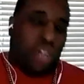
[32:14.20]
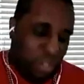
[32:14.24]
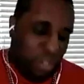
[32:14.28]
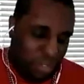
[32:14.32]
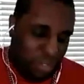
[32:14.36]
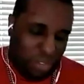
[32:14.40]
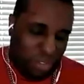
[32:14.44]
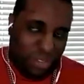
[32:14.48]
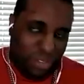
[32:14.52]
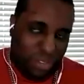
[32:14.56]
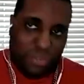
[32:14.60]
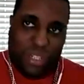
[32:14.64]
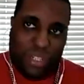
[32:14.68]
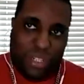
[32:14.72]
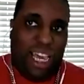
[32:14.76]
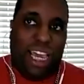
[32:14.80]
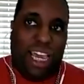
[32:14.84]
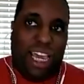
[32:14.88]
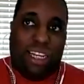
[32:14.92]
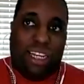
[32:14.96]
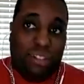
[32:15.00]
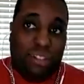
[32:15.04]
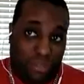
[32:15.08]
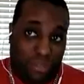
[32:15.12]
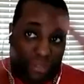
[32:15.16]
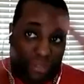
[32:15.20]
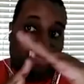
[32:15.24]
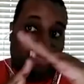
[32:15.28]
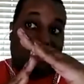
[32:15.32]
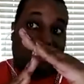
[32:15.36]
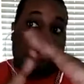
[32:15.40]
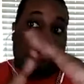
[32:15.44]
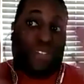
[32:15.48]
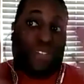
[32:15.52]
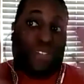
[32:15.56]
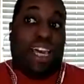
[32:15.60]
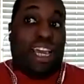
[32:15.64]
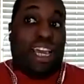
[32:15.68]
Hold on, flag,
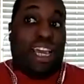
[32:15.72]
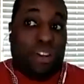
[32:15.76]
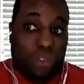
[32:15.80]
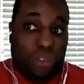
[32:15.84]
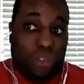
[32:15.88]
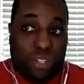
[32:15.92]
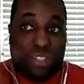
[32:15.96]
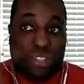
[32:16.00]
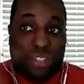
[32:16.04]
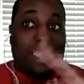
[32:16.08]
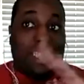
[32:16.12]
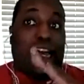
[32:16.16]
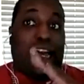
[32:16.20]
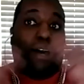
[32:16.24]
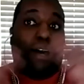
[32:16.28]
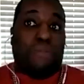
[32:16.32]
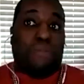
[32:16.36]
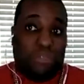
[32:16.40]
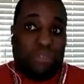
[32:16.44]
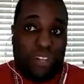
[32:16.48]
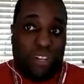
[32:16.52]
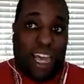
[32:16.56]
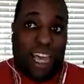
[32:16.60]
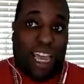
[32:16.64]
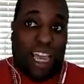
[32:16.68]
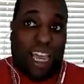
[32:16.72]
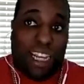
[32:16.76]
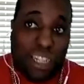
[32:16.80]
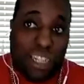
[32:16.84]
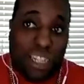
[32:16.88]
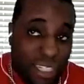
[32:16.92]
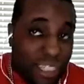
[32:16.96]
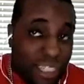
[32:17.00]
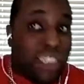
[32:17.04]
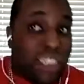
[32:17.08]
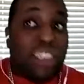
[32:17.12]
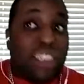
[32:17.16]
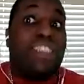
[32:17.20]
flag, hold on, time, flag.
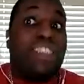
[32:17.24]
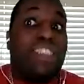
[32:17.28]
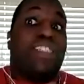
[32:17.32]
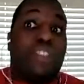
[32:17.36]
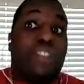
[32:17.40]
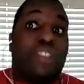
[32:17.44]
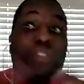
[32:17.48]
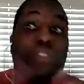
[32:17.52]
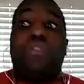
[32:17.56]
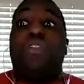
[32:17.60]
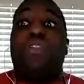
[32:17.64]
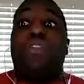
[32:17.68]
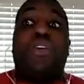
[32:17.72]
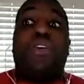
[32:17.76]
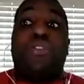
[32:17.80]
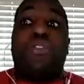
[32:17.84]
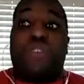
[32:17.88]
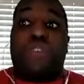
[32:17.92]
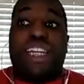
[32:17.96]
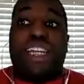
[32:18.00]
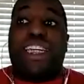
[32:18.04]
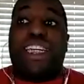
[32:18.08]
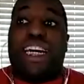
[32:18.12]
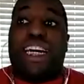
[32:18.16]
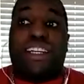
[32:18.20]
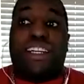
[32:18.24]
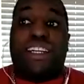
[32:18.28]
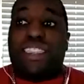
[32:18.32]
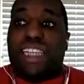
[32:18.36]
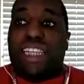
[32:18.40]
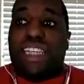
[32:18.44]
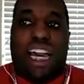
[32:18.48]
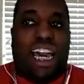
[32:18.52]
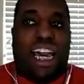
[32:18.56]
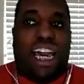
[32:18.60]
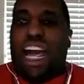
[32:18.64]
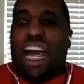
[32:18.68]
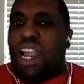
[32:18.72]
You do know it's raining
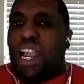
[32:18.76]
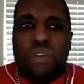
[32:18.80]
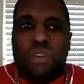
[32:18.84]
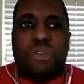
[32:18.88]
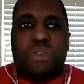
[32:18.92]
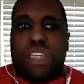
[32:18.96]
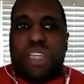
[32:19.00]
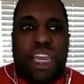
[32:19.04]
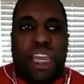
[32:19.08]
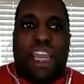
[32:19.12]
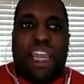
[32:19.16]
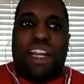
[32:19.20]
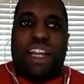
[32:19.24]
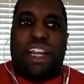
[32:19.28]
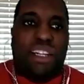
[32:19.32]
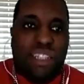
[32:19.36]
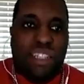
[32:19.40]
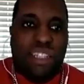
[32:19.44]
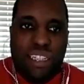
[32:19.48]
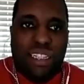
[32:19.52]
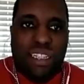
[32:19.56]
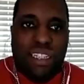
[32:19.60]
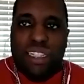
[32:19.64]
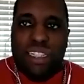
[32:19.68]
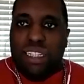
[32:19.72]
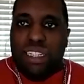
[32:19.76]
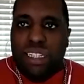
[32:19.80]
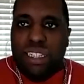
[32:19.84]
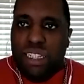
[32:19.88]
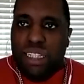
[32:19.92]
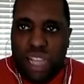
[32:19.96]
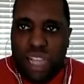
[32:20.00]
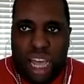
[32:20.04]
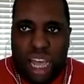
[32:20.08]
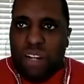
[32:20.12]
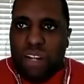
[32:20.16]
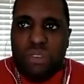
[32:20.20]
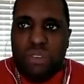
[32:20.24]
outside. I don't care.
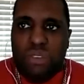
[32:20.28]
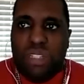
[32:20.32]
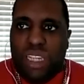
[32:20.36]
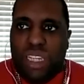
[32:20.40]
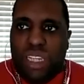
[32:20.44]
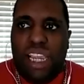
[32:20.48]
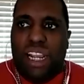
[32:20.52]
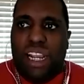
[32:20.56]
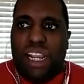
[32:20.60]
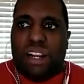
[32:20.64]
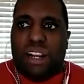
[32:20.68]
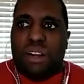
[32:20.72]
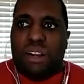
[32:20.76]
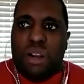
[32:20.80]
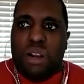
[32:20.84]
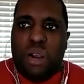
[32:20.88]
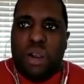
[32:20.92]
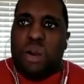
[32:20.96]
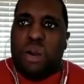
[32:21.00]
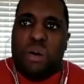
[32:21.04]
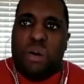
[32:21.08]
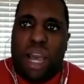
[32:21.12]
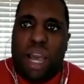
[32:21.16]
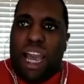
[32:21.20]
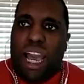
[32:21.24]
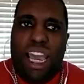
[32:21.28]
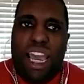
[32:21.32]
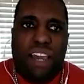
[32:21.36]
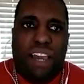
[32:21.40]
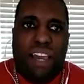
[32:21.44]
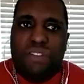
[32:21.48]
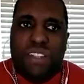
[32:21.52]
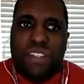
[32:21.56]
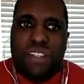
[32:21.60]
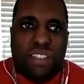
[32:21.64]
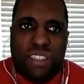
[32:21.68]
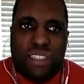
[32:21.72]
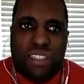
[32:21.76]
I don't care. I
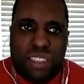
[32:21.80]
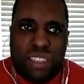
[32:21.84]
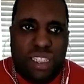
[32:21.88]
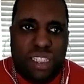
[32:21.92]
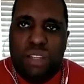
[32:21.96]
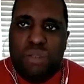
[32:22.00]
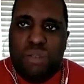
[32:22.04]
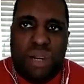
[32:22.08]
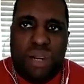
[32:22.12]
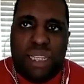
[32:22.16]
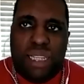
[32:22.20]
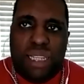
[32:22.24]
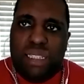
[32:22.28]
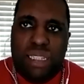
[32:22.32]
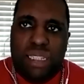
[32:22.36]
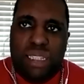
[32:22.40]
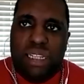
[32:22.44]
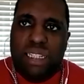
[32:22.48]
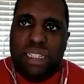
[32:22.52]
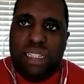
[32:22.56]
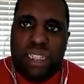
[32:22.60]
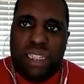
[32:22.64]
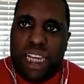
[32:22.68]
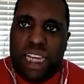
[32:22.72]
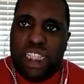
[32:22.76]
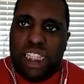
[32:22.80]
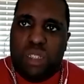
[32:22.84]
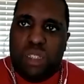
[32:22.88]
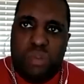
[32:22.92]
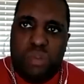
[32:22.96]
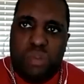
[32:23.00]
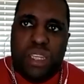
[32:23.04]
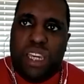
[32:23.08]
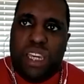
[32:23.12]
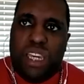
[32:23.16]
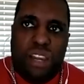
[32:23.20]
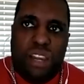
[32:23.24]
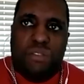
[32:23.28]
have to see my son not
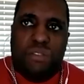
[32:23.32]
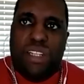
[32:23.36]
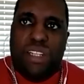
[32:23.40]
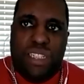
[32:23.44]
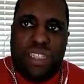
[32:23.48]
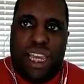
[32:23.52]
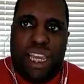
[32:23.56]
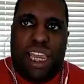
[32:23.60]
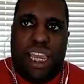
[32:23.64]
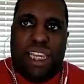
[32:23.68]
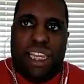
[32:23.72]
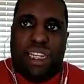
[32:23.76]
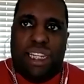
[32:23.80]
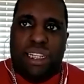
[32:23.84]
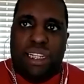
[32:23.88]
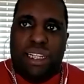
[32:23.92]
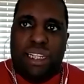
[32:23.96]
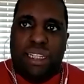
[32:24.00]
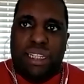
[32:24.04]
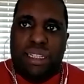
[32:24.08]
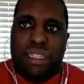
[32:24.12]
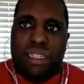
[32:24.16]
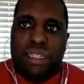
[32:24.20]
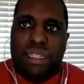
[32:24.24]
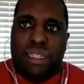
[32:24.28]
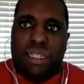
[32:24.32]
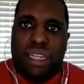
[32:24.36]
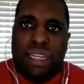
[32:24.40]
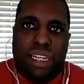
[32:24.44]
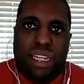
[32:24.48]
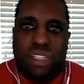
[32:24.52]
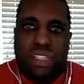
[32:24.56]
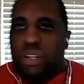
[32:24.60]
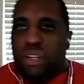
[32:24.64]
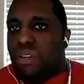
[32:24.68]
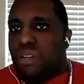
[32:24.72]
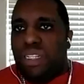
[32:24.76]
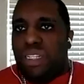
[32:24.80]
speak every day,
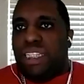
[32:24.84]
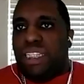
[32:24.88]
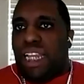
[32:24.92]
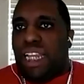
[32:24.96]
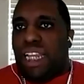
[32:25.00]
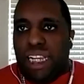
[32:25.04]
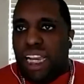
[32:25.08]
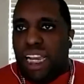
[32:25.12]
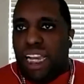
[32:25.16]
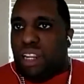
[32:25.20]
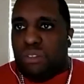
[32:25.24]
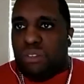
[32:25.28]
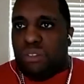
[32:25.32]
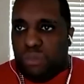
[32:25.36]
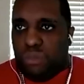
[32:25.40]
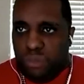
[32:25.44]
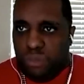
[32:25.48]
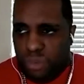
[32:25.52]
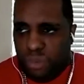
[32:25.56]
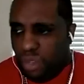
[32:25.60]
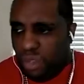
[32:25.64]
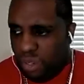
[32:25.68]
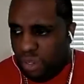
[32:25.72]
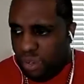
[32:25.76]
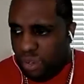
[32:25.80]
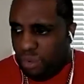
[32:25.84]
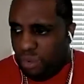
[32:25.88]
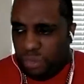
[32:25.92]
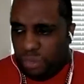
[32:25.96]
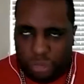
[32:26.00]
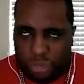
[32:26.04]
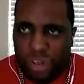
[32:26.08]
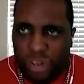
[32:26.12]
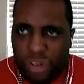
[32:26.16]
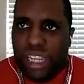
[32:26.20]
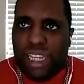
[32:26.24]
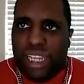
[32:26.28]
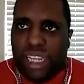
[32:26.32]
and knowing that I got a a
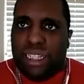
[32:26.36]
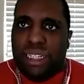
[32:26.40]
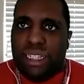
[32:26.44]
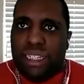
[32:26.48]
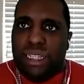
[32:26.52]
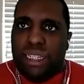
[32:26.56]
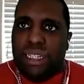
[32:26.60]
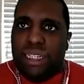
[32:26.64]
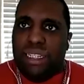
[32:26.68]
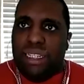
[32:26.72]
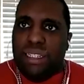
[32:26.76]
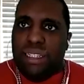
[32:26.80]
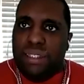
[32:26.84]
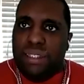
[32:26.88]
friend